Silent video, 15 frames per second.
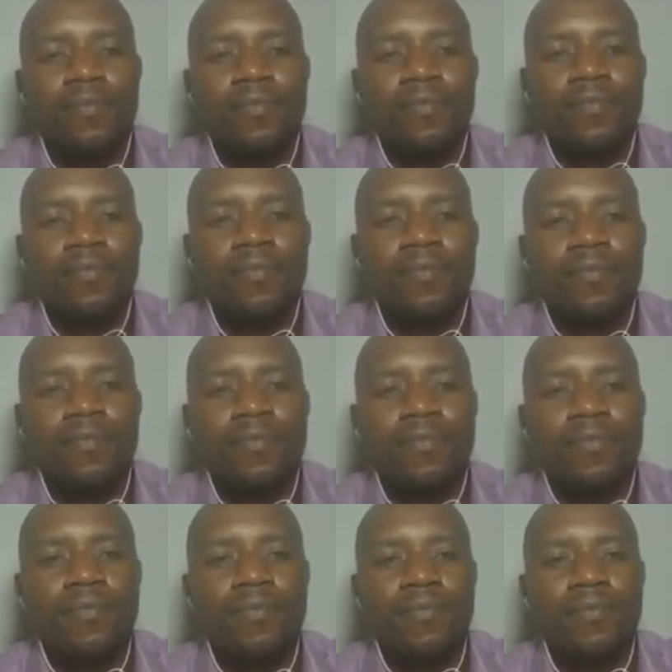
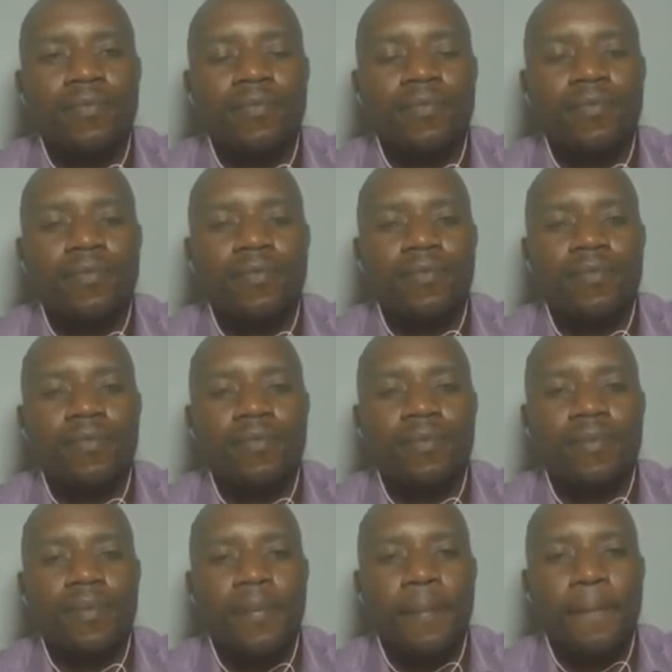
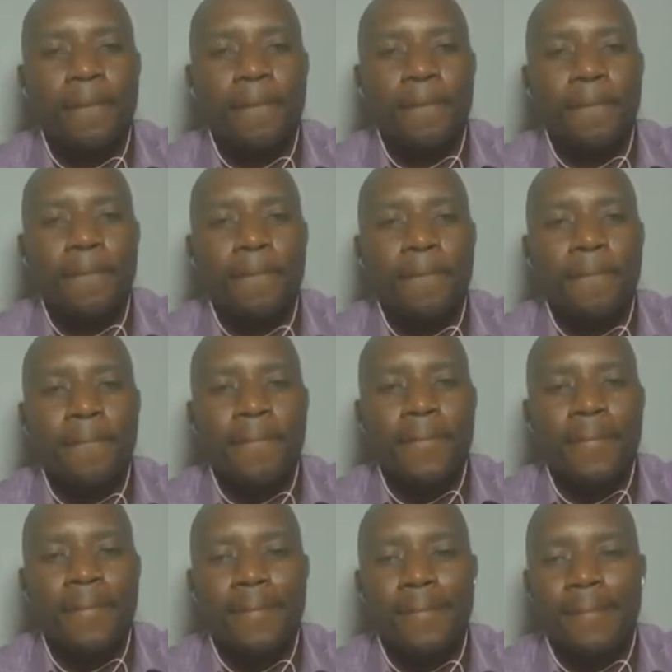
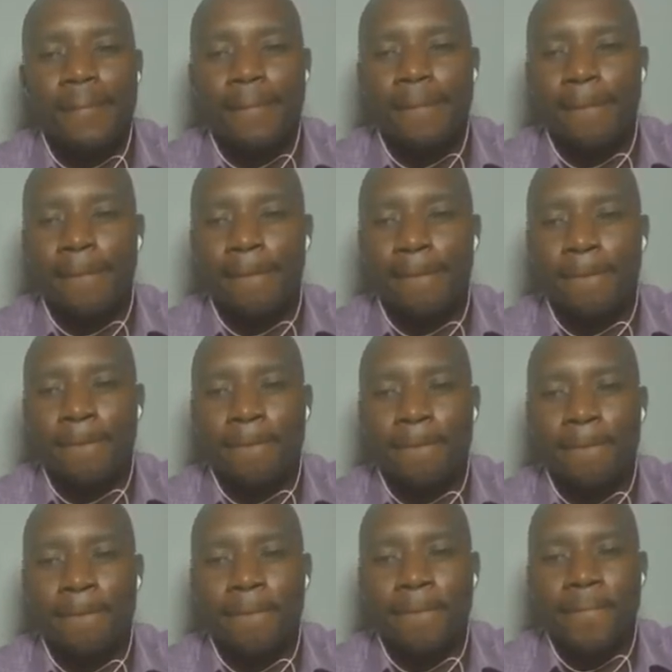
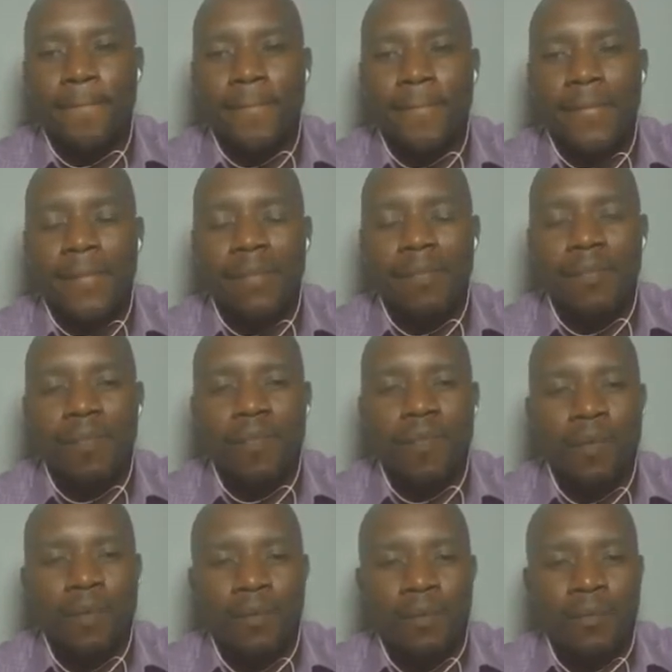
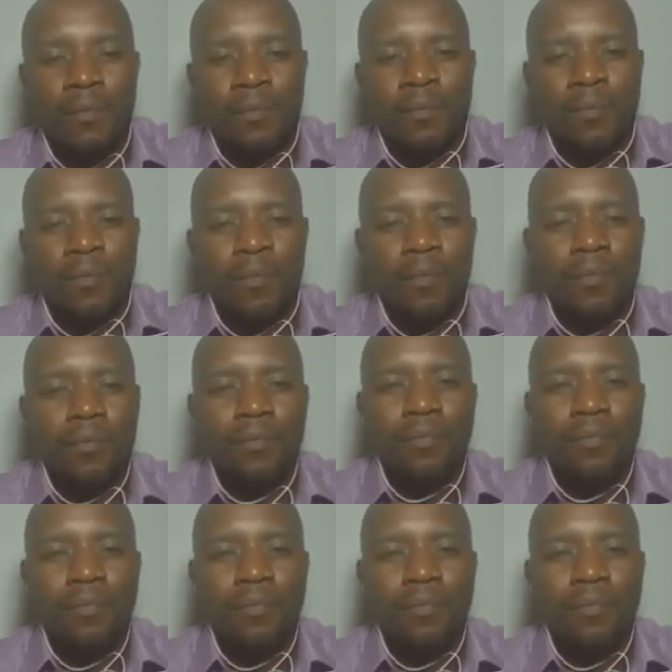(not speaking)